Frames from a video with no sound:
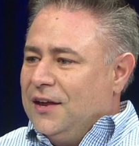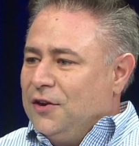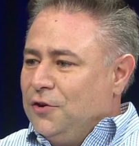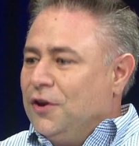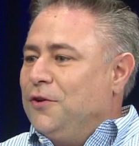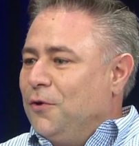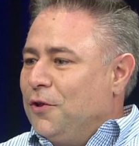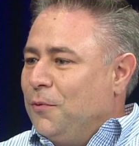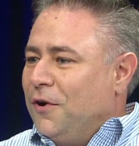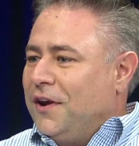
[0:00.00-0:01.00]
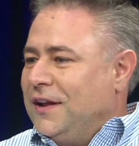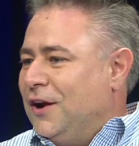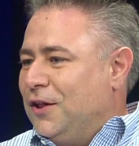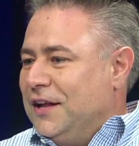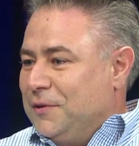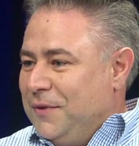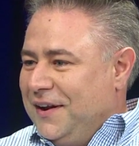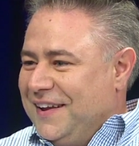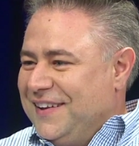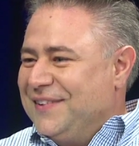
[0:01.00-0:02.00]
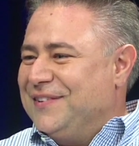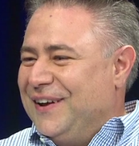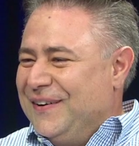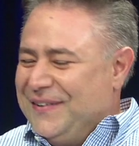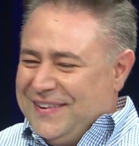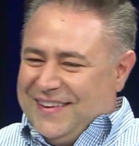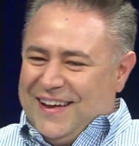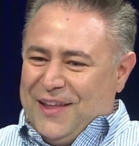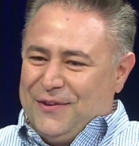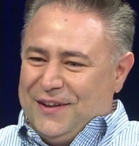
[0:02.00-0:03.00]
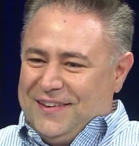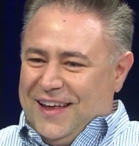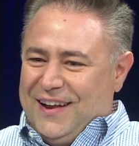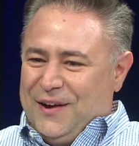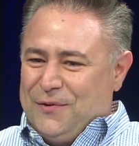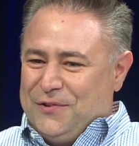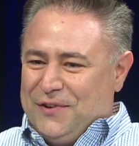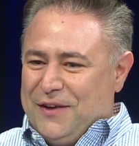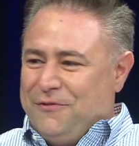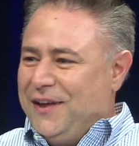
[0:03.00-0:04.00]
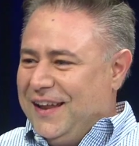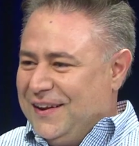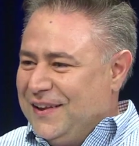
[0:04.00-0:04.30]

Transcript: you could do all the work and not collect the money. So I thought that it was fitting.